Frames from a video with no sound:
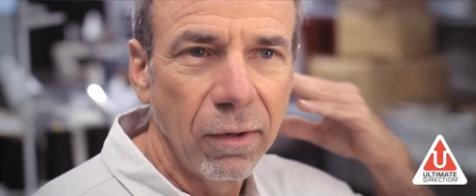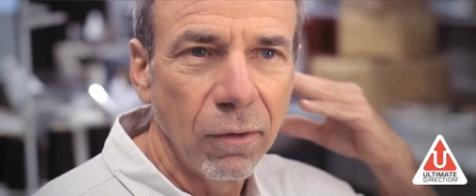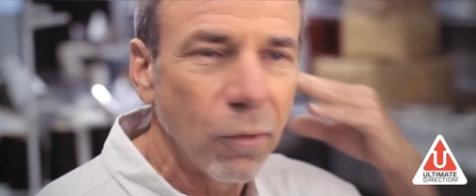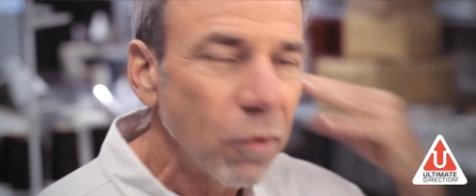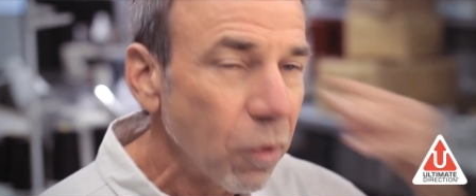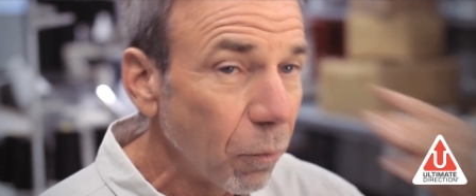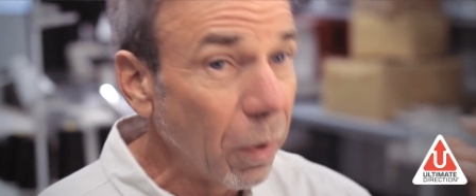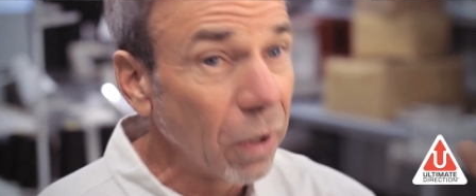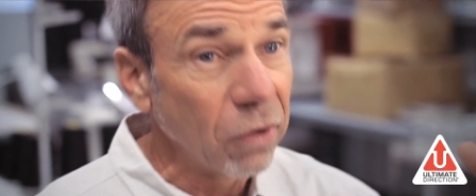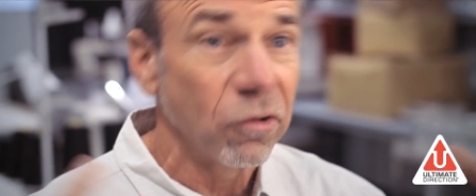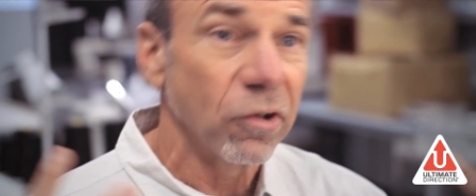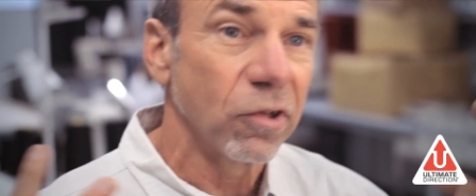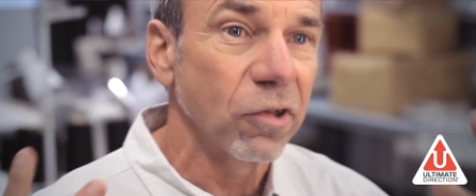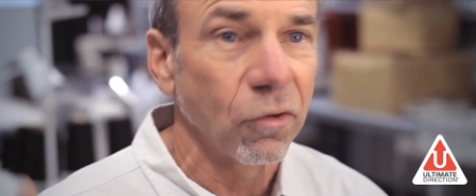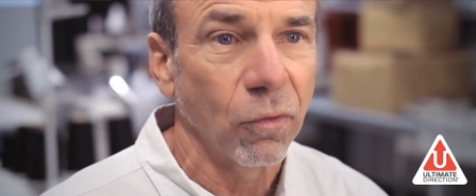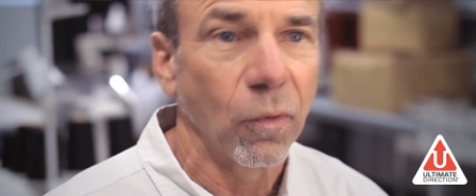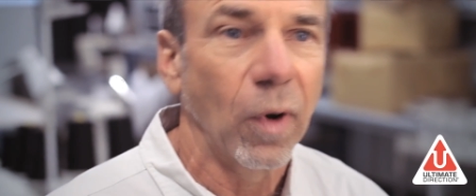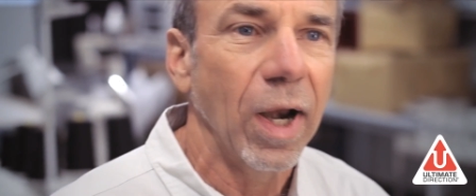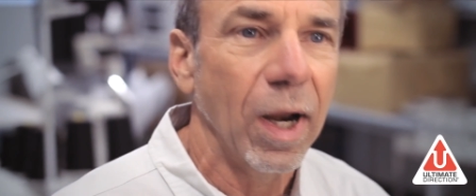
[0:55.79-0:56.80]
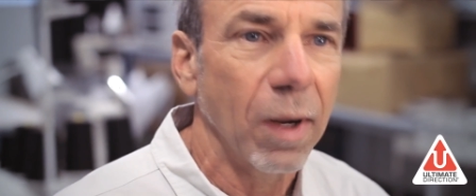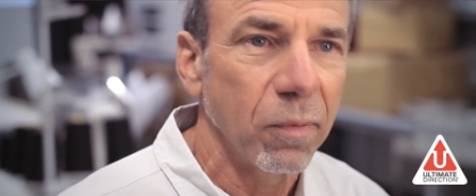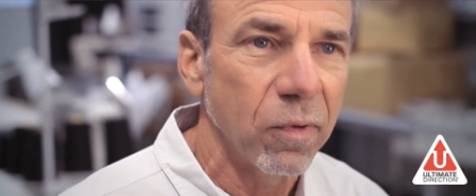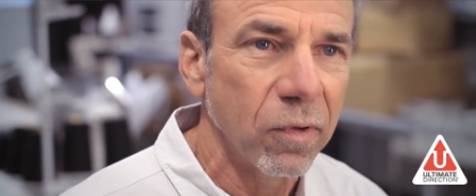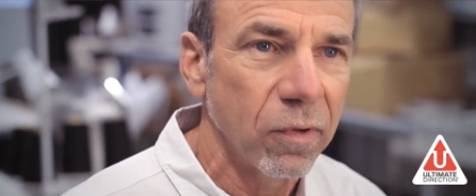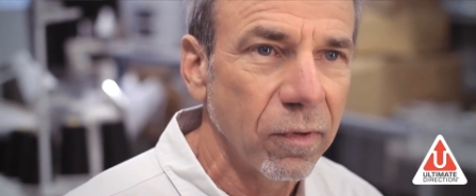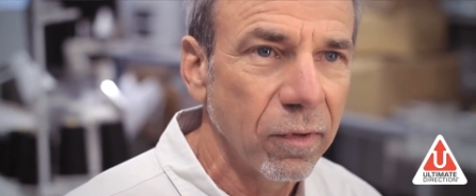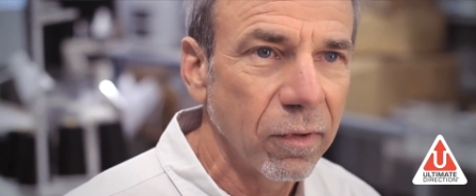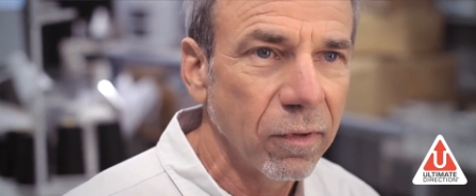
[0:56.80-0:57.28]
with a bunch of
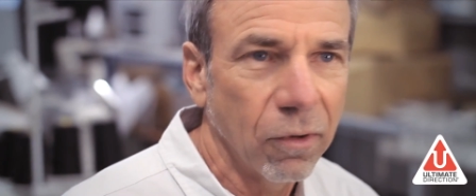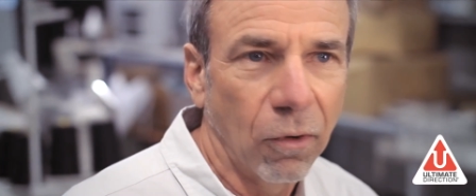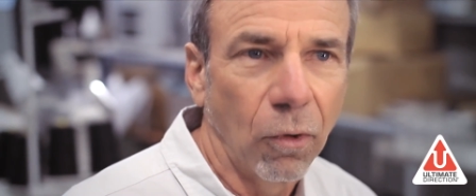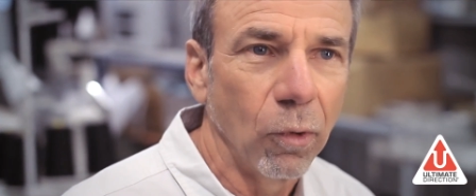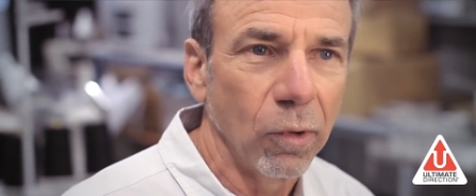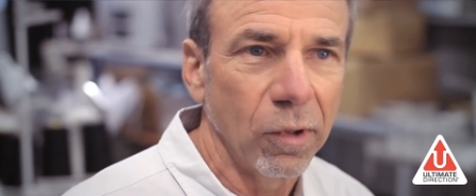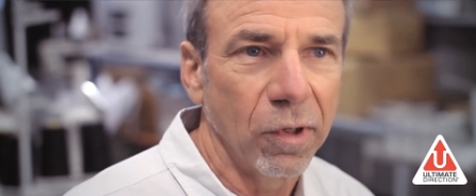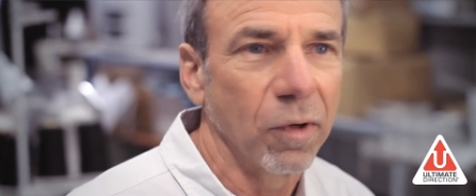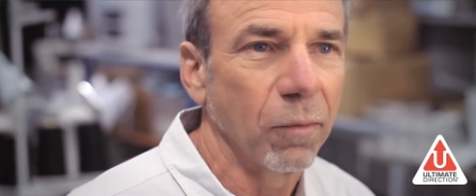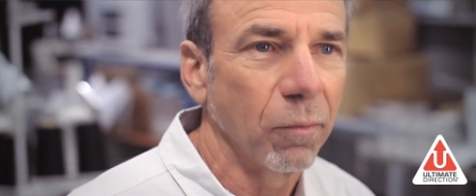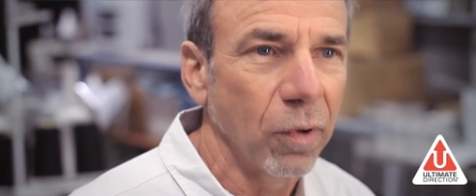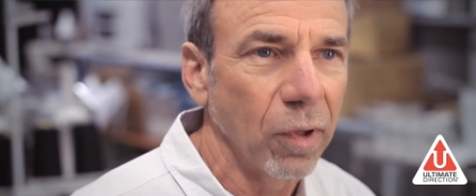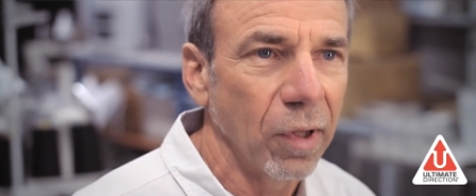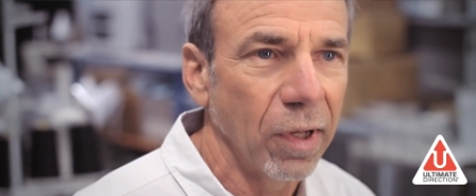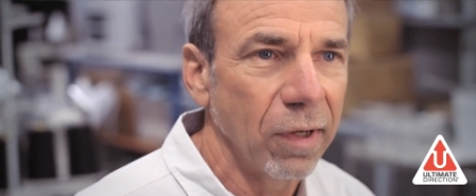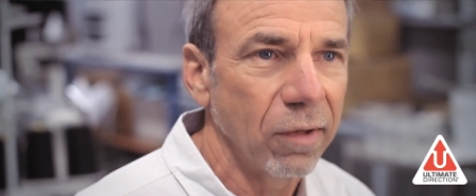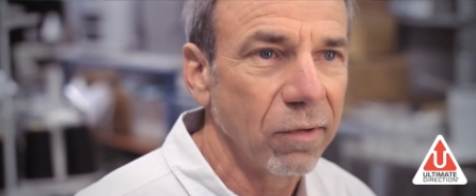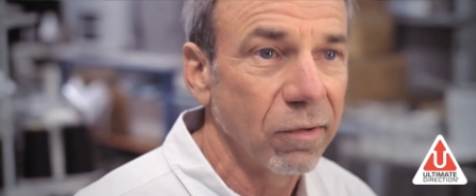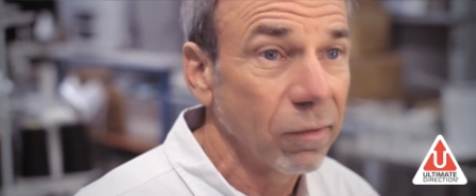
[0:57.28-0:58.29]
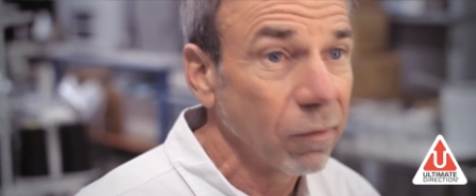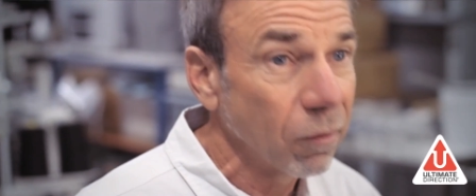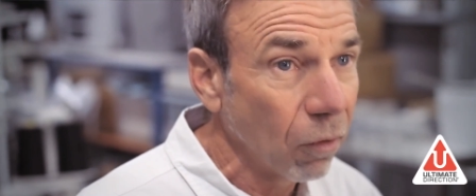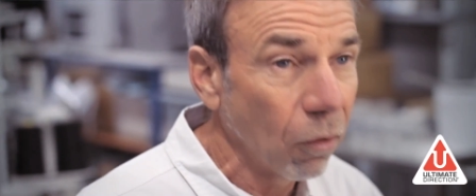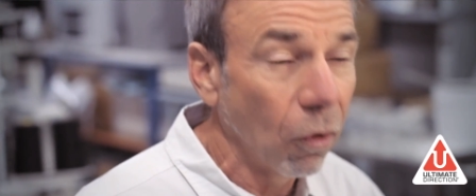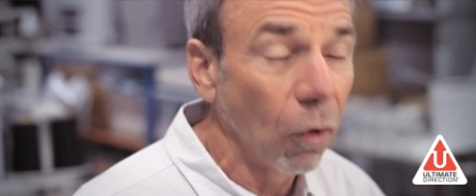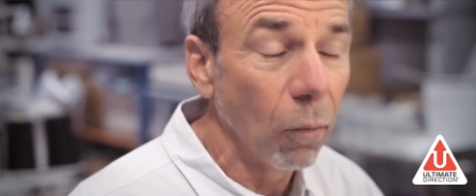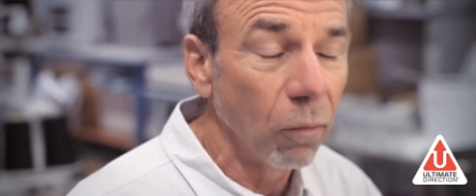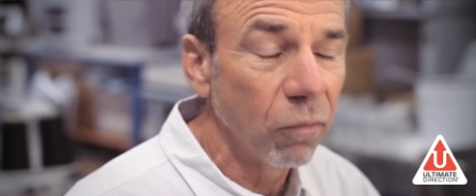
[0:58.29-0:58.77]
straps to hold it in place,
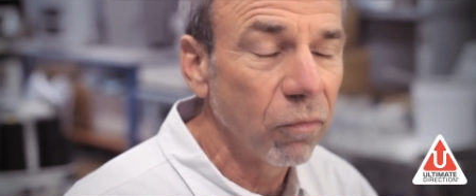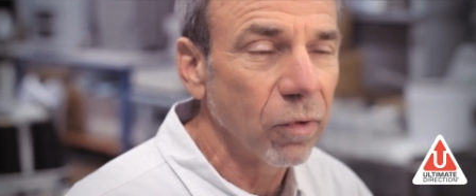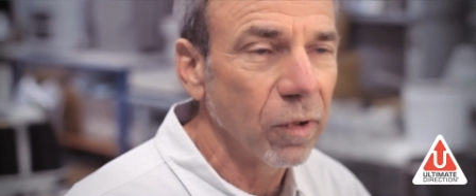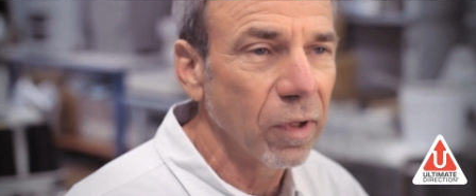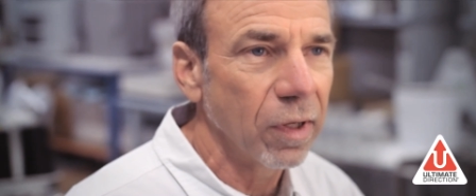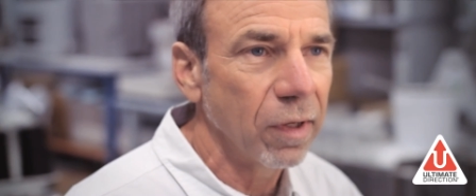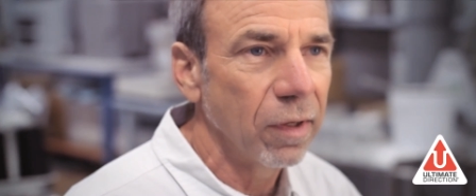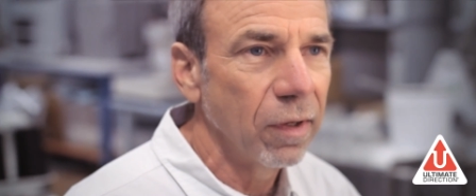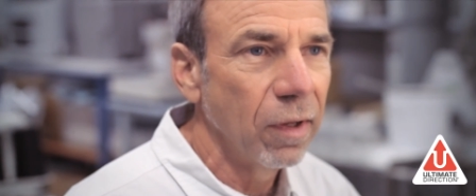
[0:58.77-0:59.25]
hopefully.